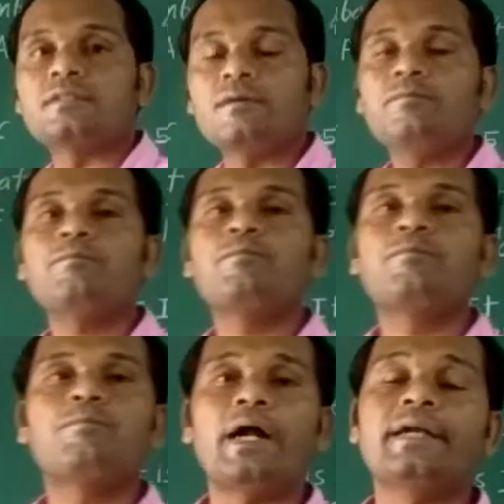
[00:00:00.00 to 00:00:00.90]

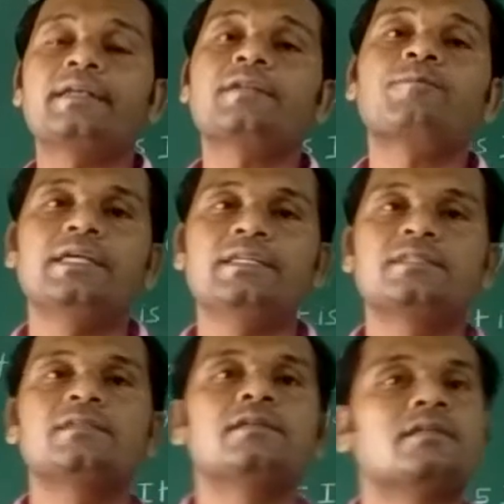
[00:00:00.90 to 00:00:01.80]
Some fighter
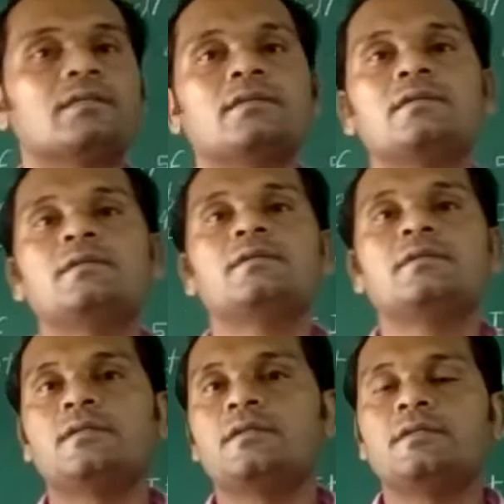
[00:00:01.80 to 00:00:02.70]
planes.
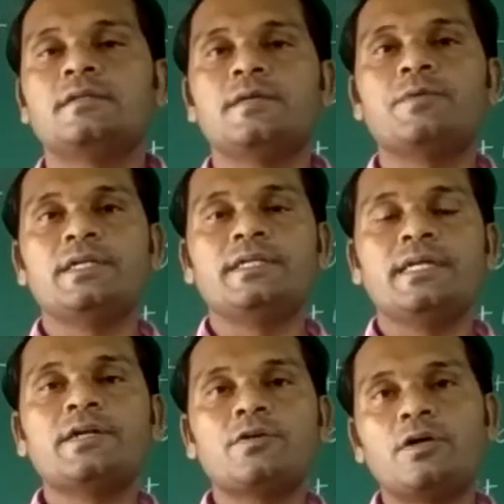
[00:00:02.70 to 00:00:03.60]
If
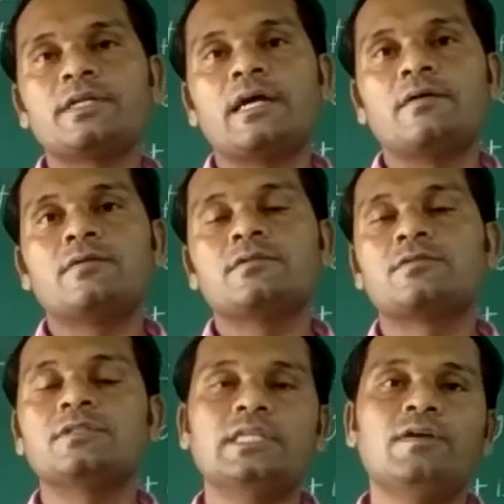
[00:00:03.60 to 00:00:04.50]
India don't
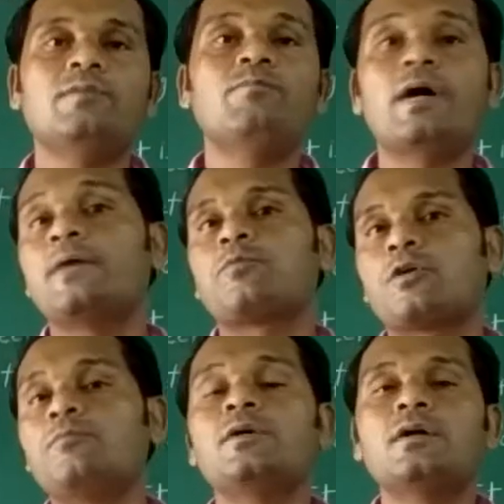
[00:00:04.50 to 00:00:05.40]
have, they will buy
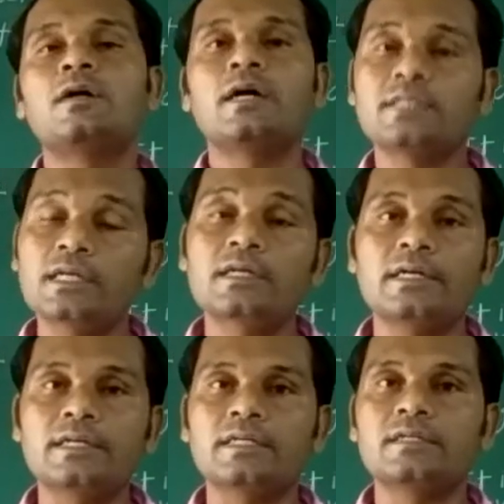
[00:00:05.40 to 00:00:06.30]
from other
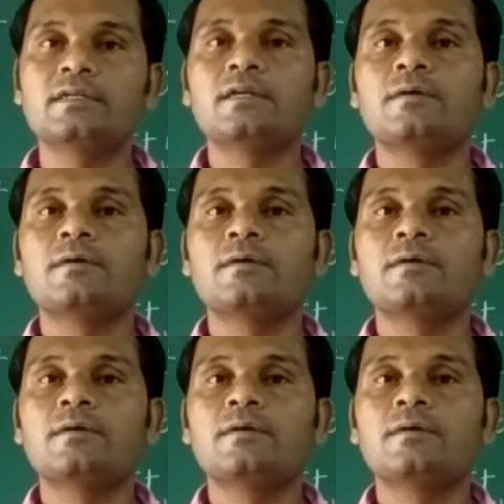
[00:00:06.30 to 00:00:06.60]
country.